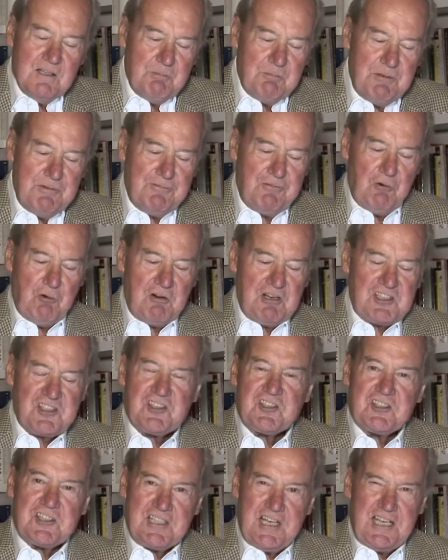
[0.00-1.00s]
before a
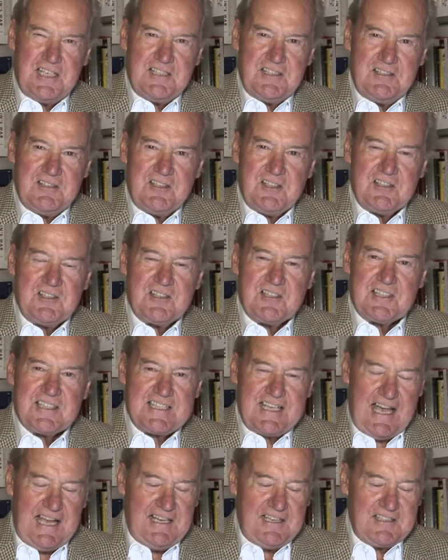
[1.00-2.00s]
stunned and
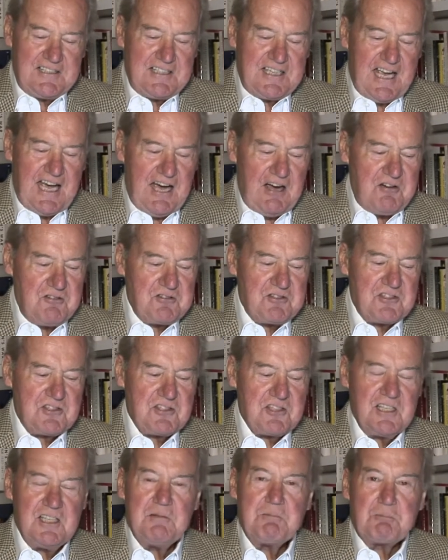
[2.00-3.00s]
silent
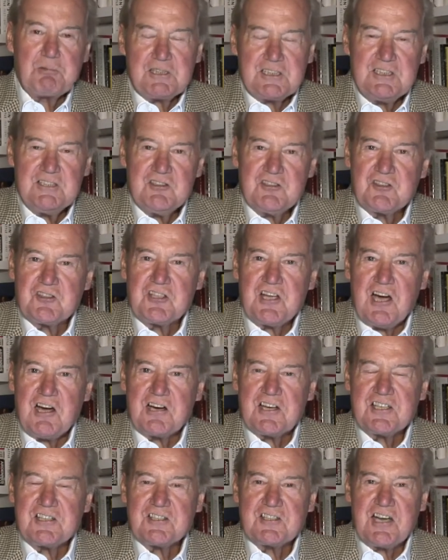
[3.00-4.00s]
House, in Britain's
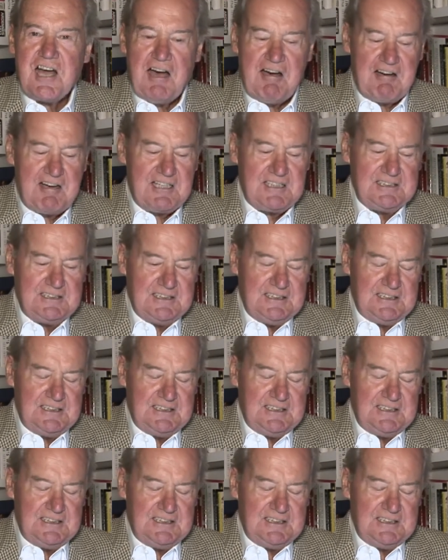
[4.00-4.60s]
darkest hour,